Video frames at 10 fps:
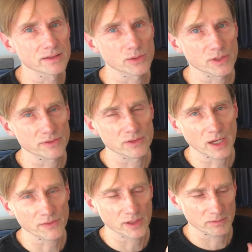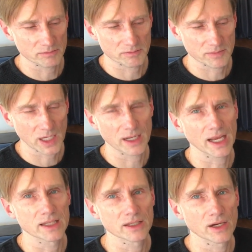There was a definite kind of
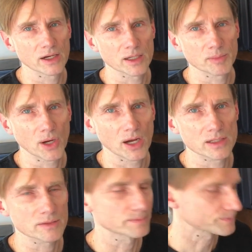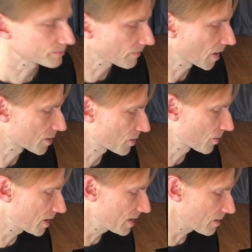end there and a pause.
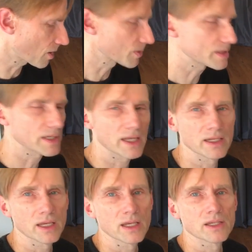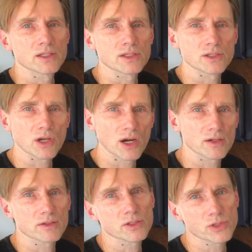So he always said,
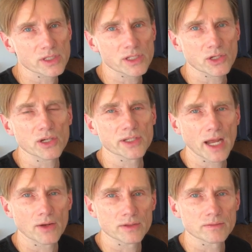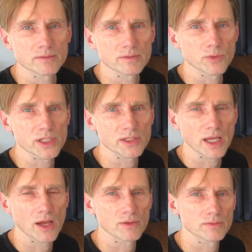usually start down, wrist
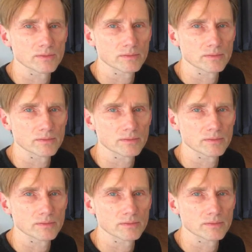down.